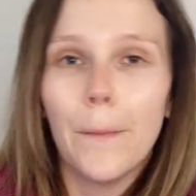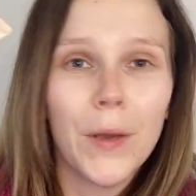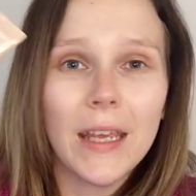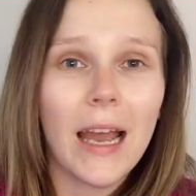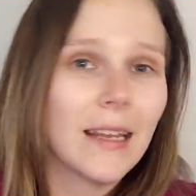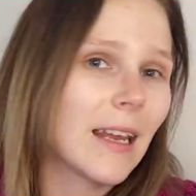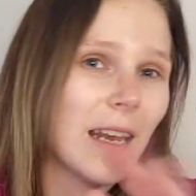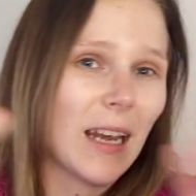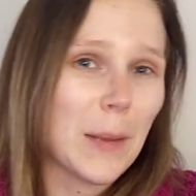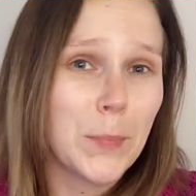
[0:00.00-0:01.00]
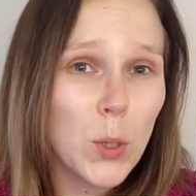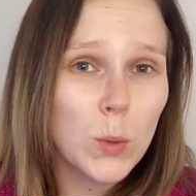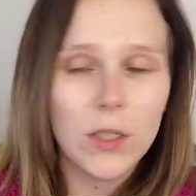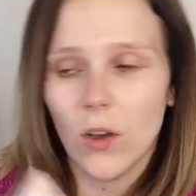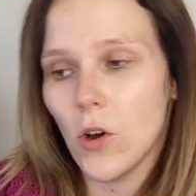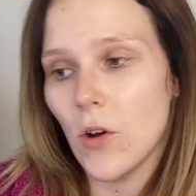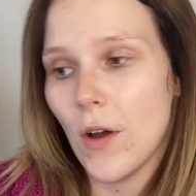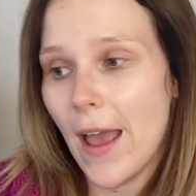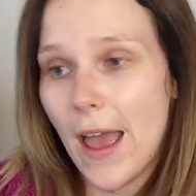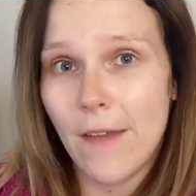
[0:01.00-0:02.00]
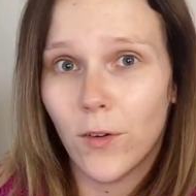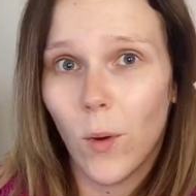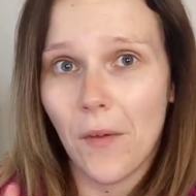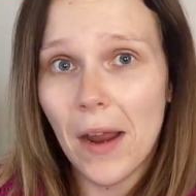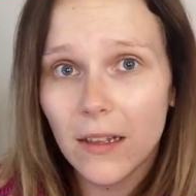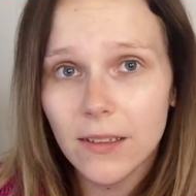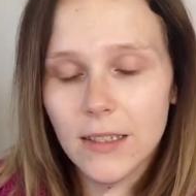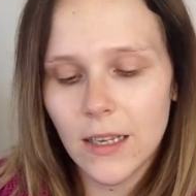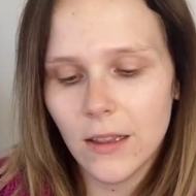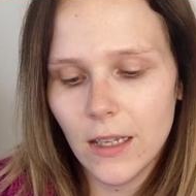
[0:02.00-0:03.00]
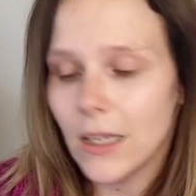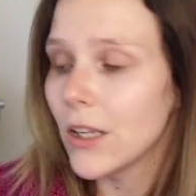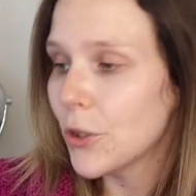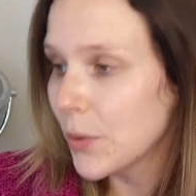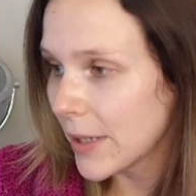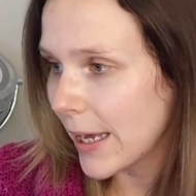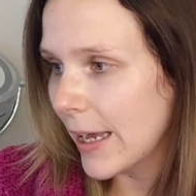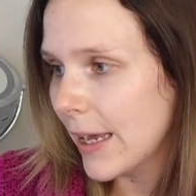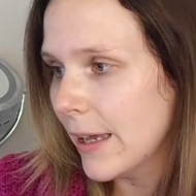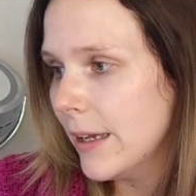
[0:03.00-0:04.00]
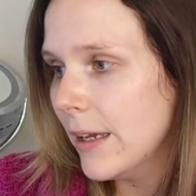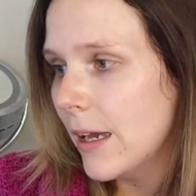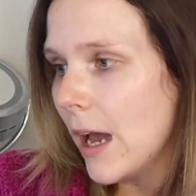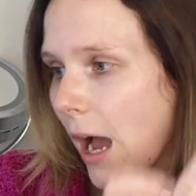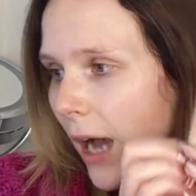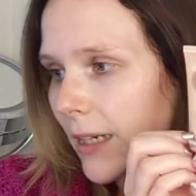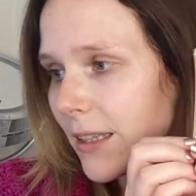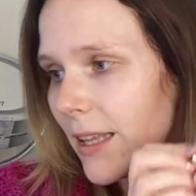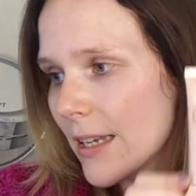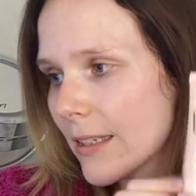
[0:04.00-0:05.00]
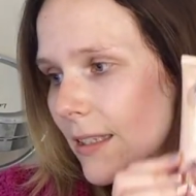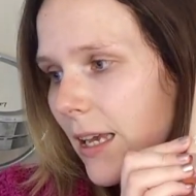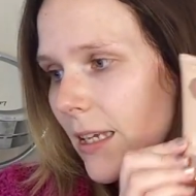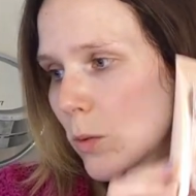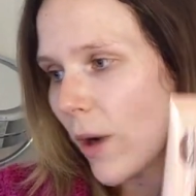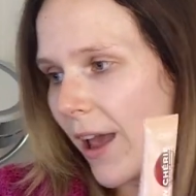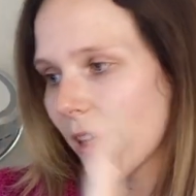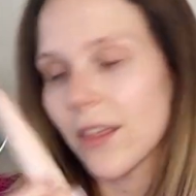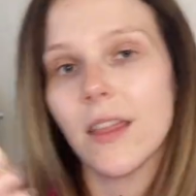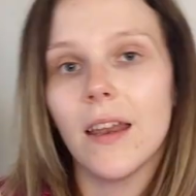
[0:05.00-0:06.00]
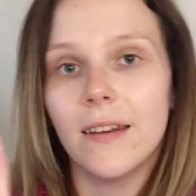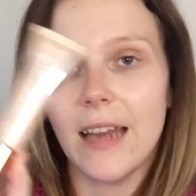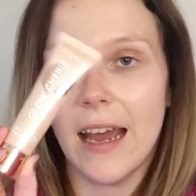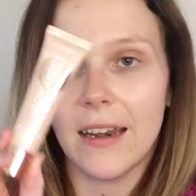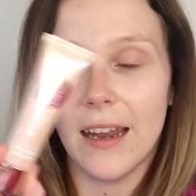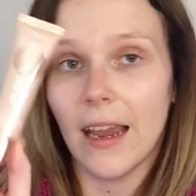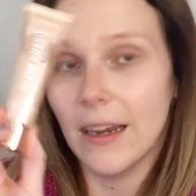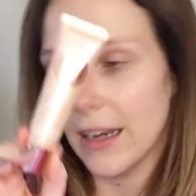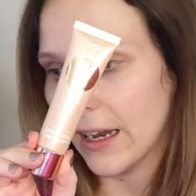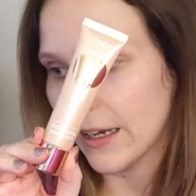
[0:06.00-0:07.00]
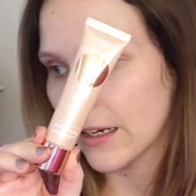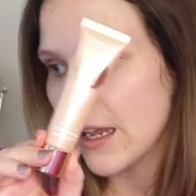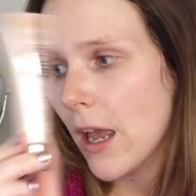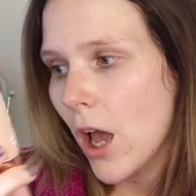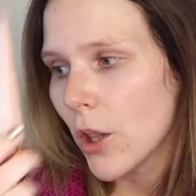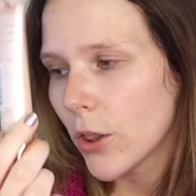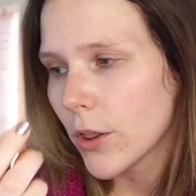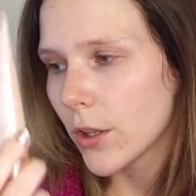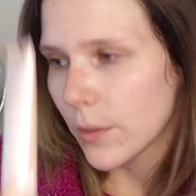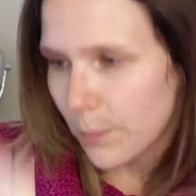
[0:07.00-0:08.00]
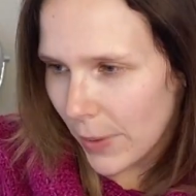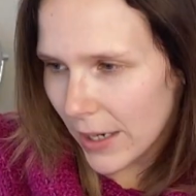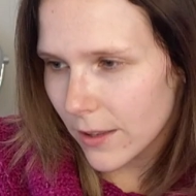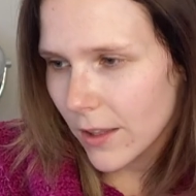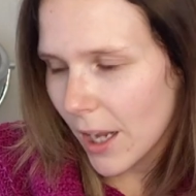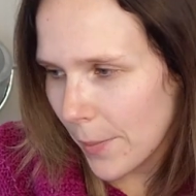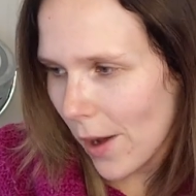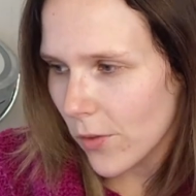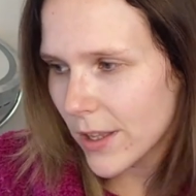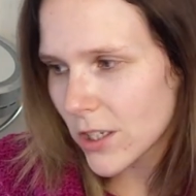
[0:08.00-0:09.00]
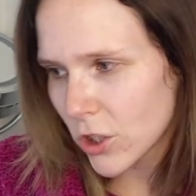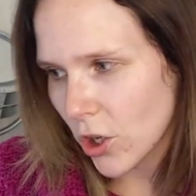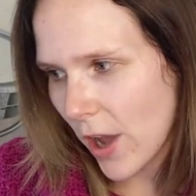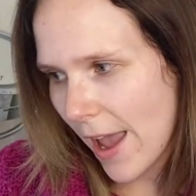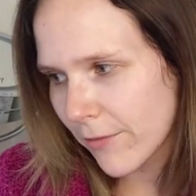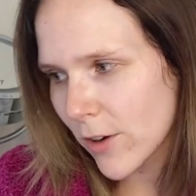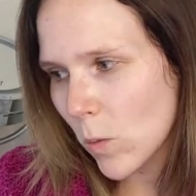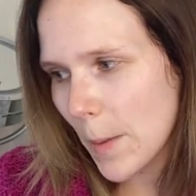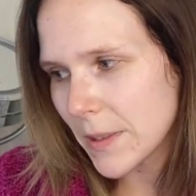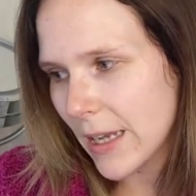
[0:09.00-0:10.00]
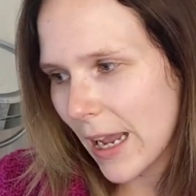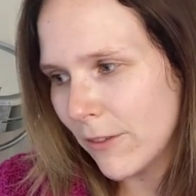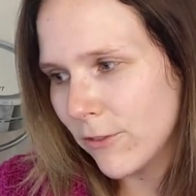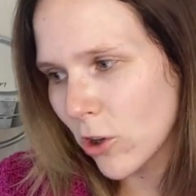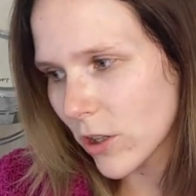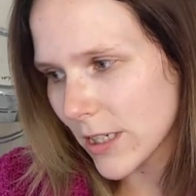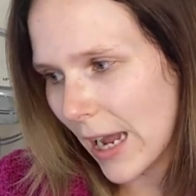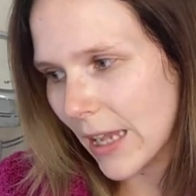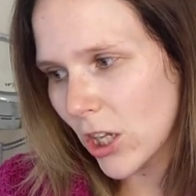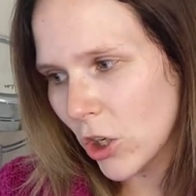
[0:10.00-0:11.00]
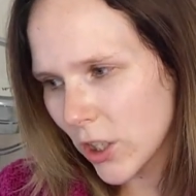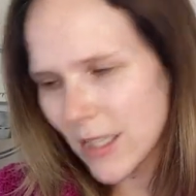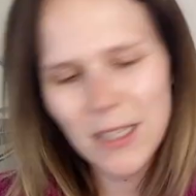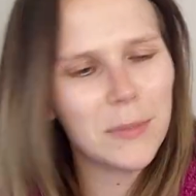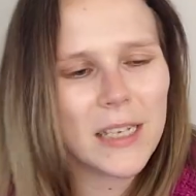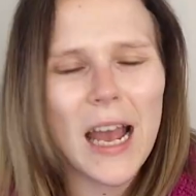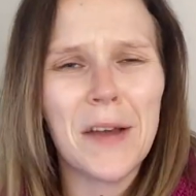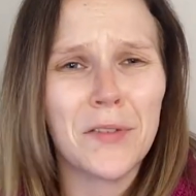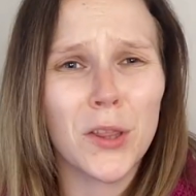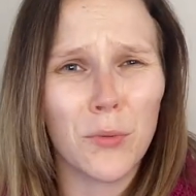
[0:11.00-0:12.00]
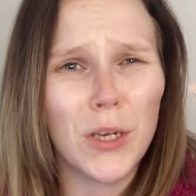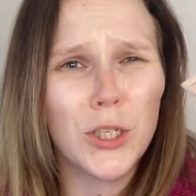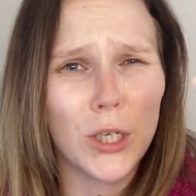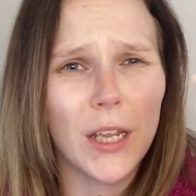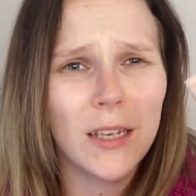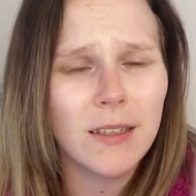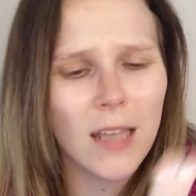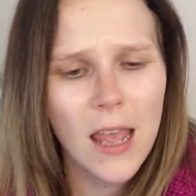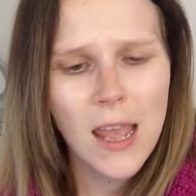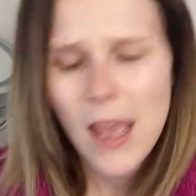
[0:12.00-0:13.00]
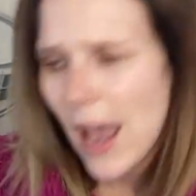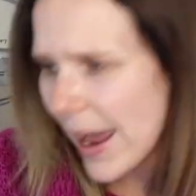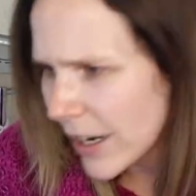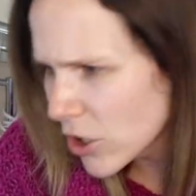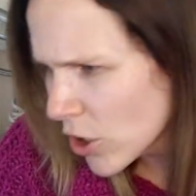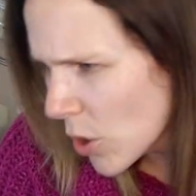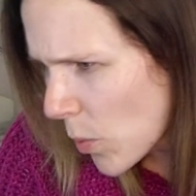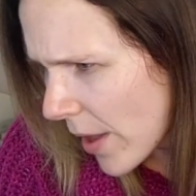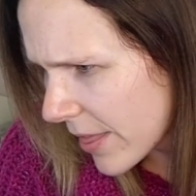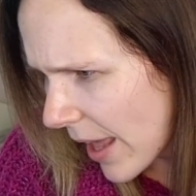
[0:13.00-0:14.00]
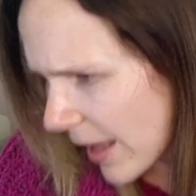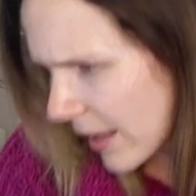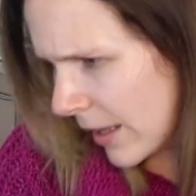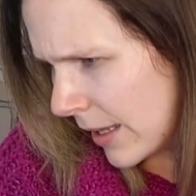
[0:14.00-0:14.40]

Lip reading: but you can get it in like Boots or everywhere else in the UK. And this is worth £9.99. The bad thing about this though, every website I've looked at, it only seems to have 3 shades, and I don't know whether